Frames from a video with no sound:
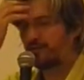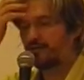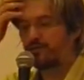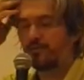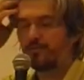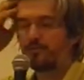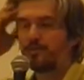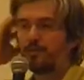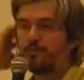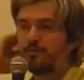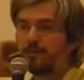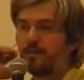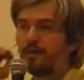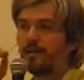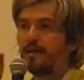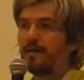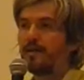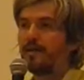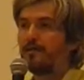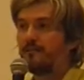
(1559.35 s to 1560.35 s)
from GP
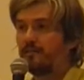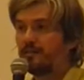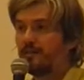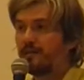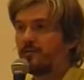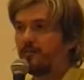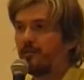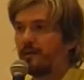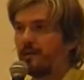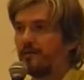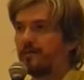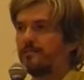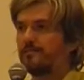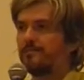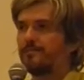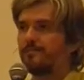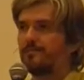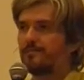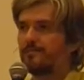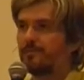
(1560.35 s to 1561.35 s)
very well
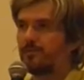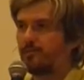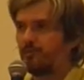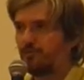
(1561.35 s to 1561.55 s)
to